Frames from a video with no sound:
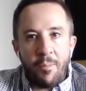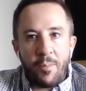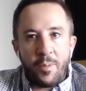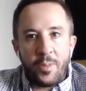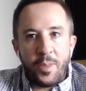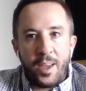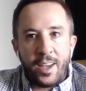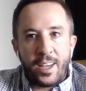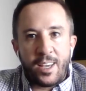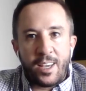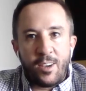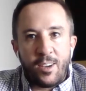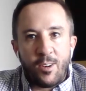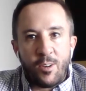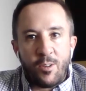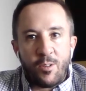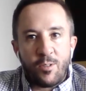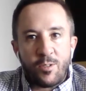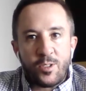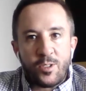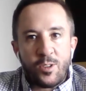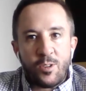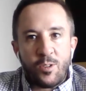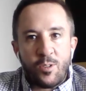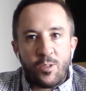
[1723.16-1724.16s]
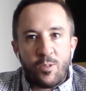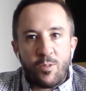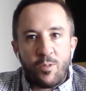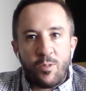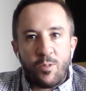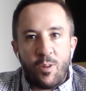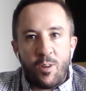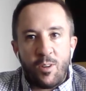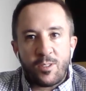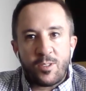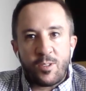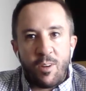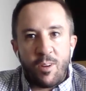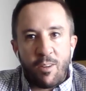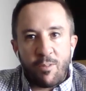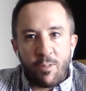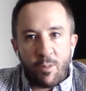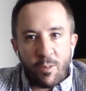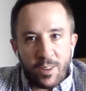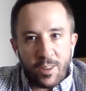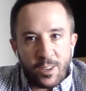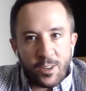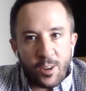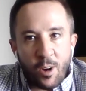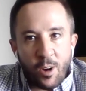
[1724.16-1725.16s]
thank you to also
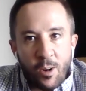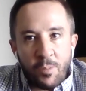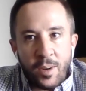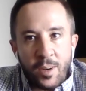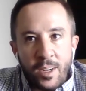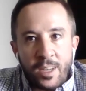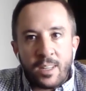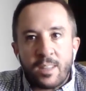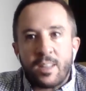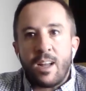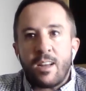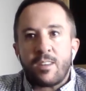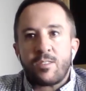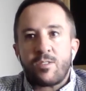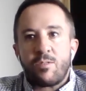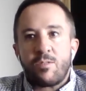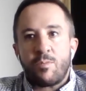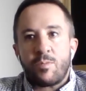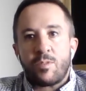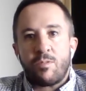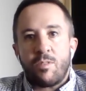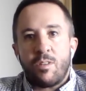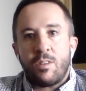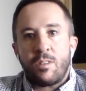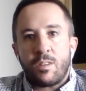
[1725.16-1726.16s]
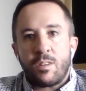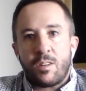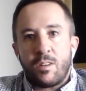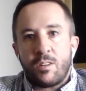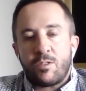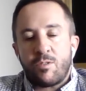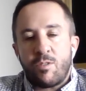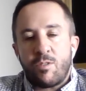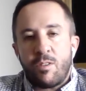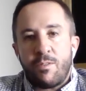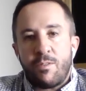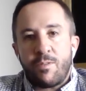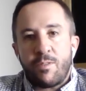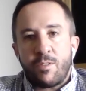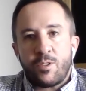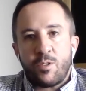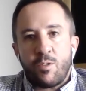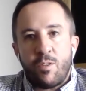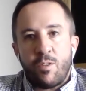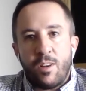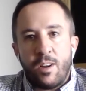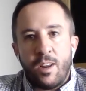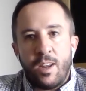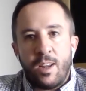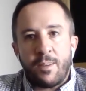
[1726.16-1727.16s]
everyone at home and in classrooms around the country for
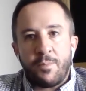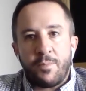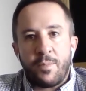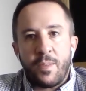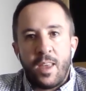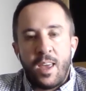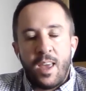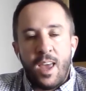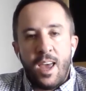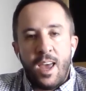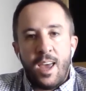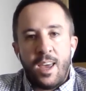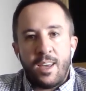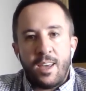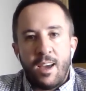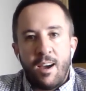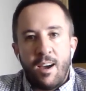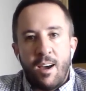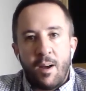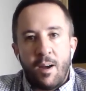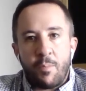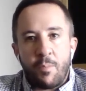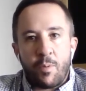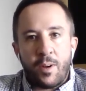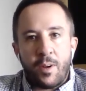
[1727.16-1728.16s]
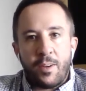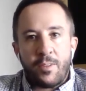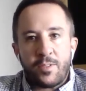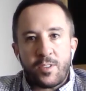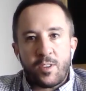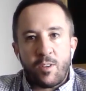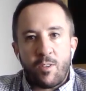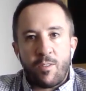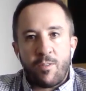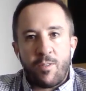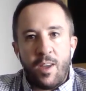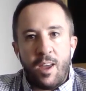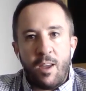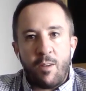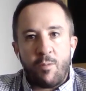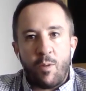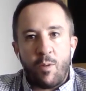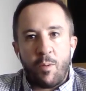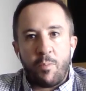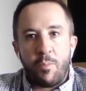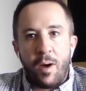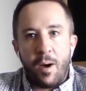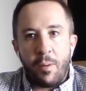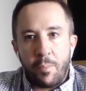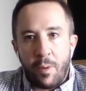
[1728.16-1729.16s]
joining. A brief survey
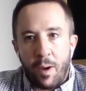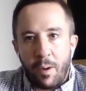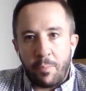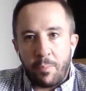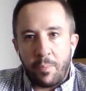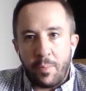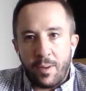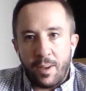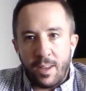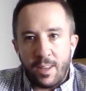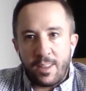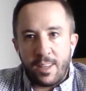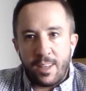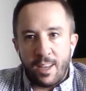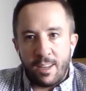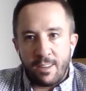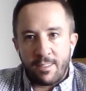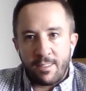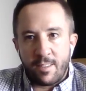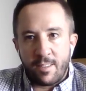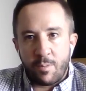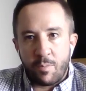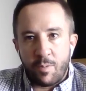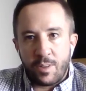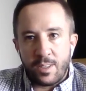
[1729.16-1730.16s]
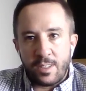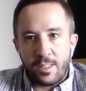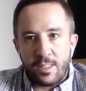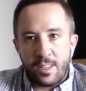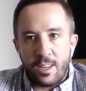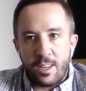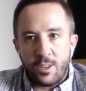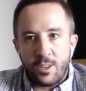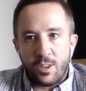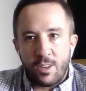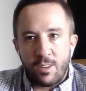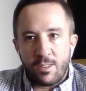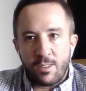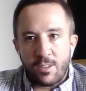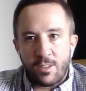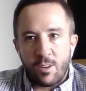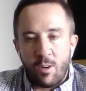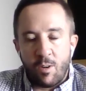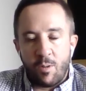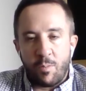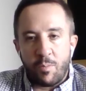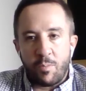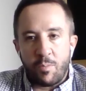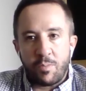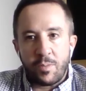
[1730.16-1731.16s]
will pop up at the end of the presentation.
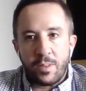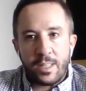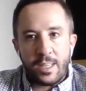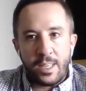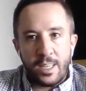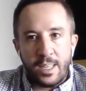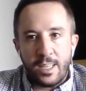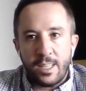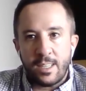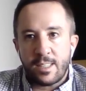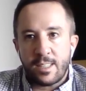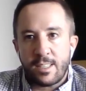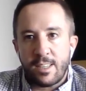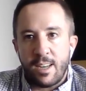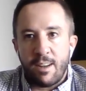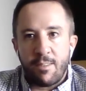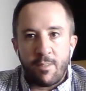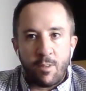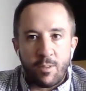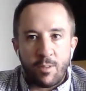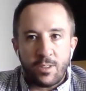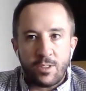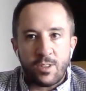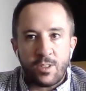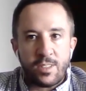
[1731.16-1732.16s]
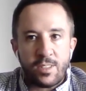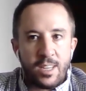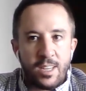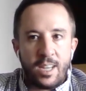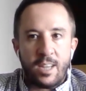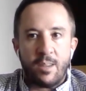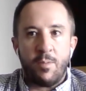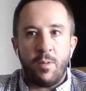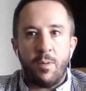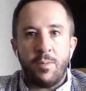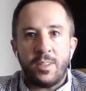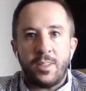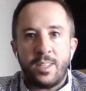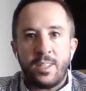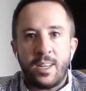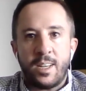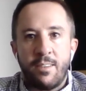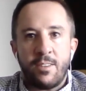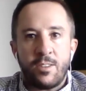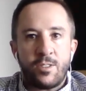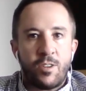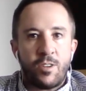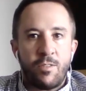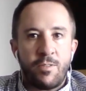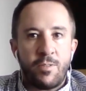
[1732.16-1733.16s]
So please, everyone, just take a moment to give
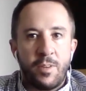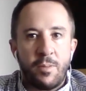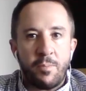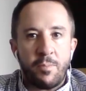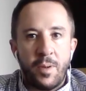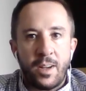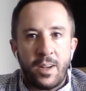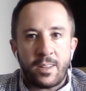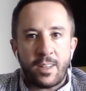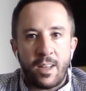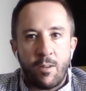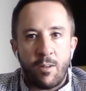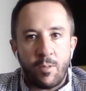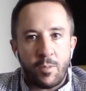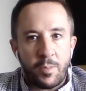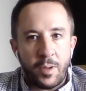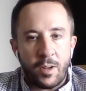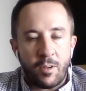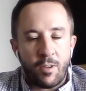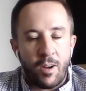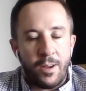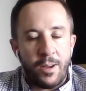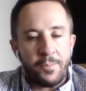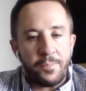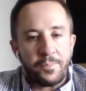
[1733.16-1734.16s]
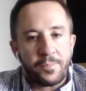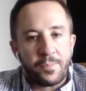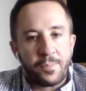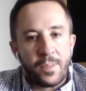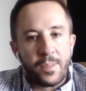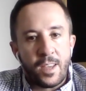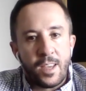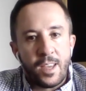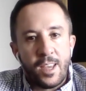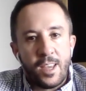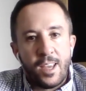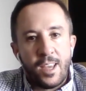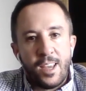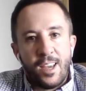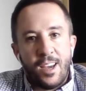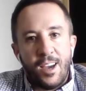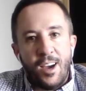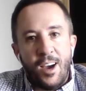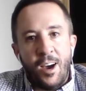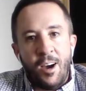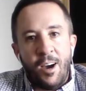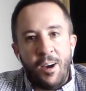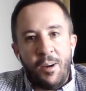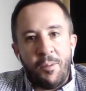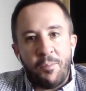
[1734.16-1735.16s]
us your feedback. That would be great.
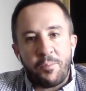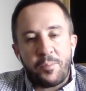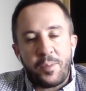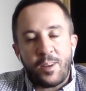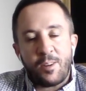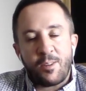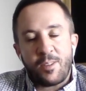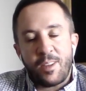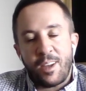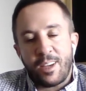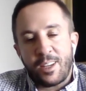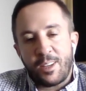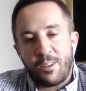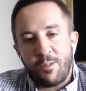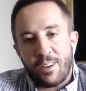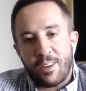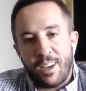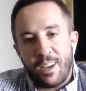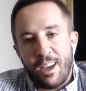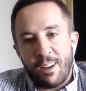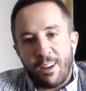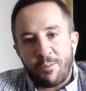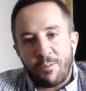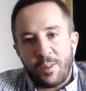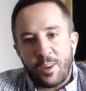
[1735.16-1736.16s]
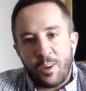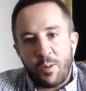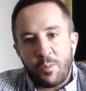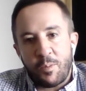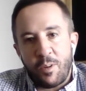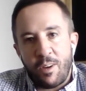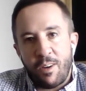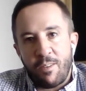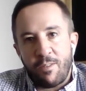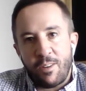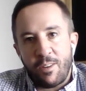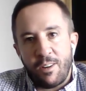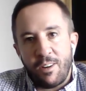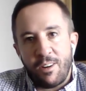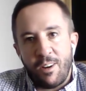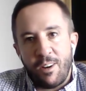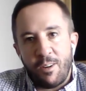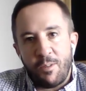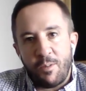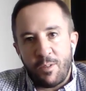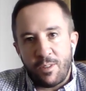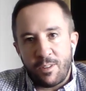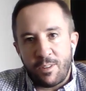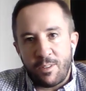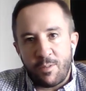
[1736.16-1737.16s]
Peter, thank you again. We hope you have a
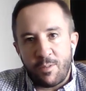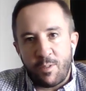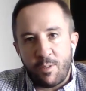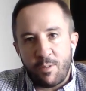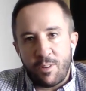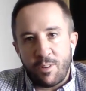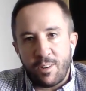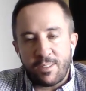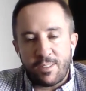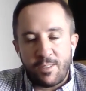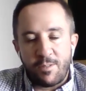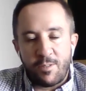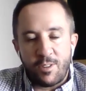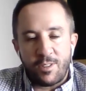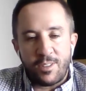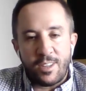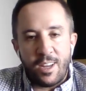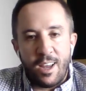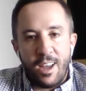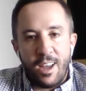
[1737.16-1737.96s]
wonderful rest of your day.